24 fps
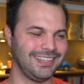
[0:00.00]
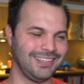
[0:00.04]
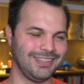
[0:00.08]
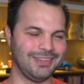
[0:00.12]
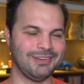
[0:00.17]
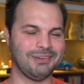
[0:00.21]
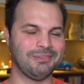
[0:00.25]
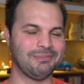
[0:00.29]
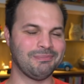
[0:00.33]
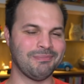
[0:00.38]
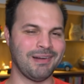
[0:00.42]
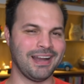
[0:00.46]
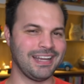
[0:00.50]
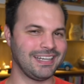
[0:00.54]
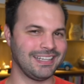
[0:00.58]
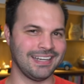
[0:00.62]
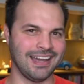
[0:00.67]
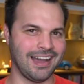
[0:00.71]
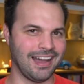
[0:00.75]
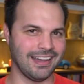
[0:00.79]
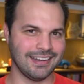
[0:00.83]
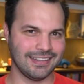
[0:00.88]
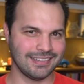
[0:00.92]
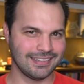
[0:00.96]
You might
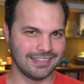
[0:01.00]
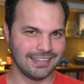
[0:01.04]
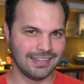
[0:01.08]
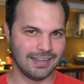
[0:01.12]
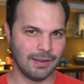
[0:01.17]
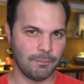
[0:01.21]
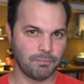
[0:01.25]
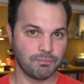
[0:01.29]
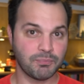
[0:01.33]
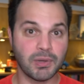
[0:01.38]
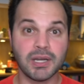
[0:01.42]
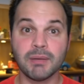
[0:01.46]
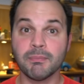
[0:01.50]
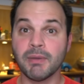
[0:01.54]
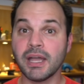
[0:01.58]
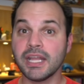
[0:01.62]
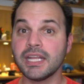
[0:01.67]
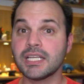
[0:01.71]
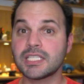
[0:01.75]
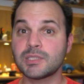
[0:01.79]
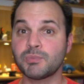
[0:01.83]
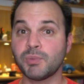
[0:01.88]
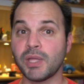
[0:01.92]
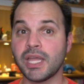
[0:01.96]
not. But it might
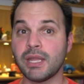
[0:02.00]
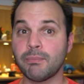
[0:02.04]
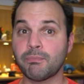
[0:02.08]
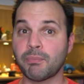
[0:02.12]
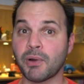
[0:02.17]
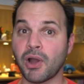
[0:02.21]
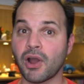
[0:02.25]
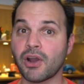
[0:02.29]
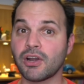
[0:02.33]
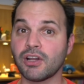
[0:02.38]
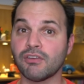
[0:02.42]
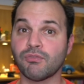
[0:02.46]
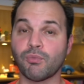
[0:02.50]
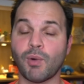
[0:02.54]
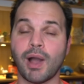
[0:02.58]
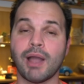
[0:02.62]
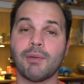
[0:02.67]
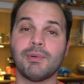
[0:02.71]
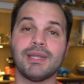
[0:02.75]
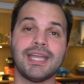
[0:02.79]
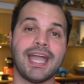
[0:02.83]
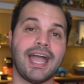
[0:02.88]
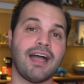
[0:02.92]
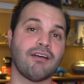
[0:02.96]
explain part of why
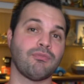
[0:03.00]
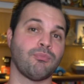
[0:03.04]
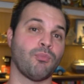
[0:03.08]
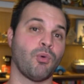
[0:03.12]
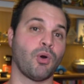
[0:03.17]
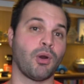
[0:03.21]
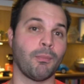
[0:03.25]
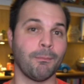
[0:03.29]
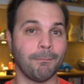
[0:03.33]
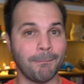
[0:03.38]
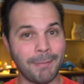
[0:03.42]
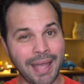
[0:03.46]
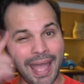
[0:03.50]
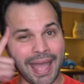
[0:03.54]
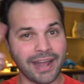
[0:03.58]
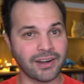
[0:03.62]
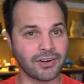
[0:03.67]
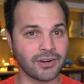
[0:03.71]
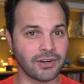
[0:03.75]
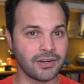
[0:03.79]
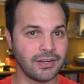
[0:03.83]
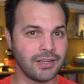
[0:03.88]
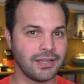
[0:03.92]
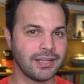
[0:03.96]
we have more
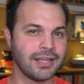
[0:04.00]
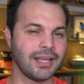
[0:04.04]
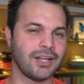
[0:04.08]
matter